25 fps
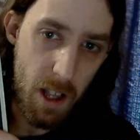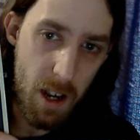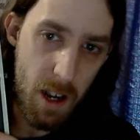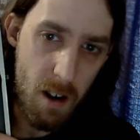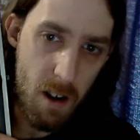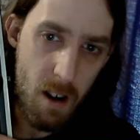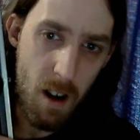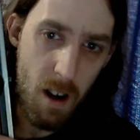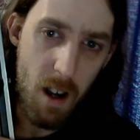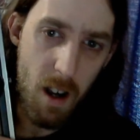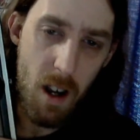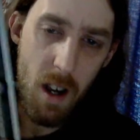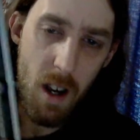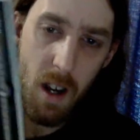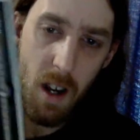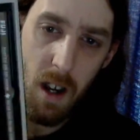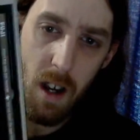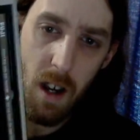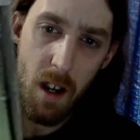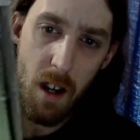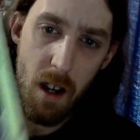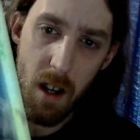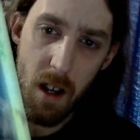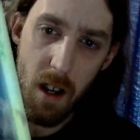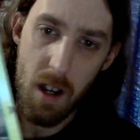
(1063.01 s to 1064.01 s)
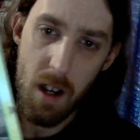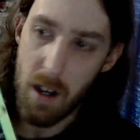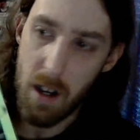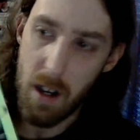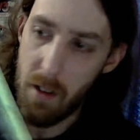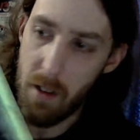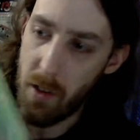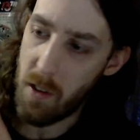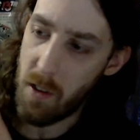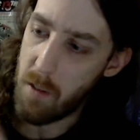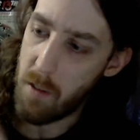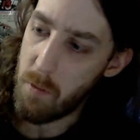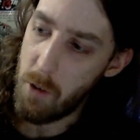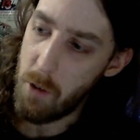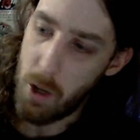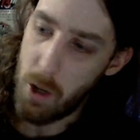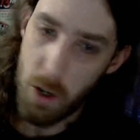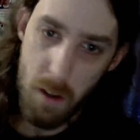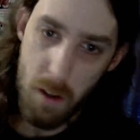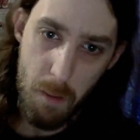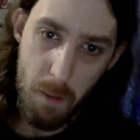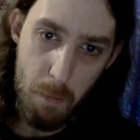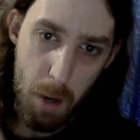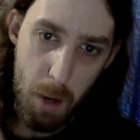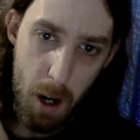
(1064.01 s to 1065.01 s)
there. This would
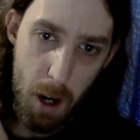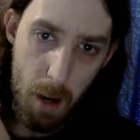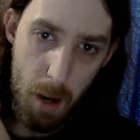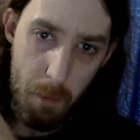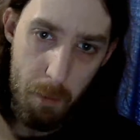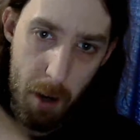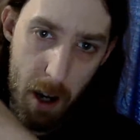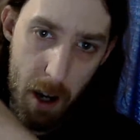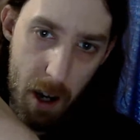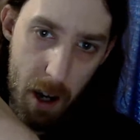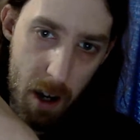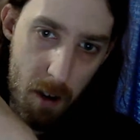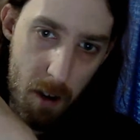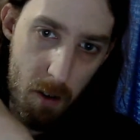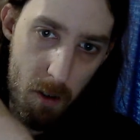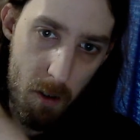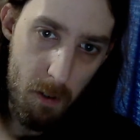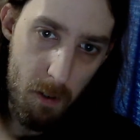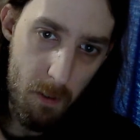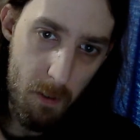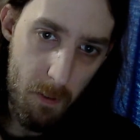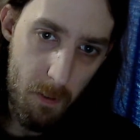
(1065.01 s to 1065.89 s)
just pop out.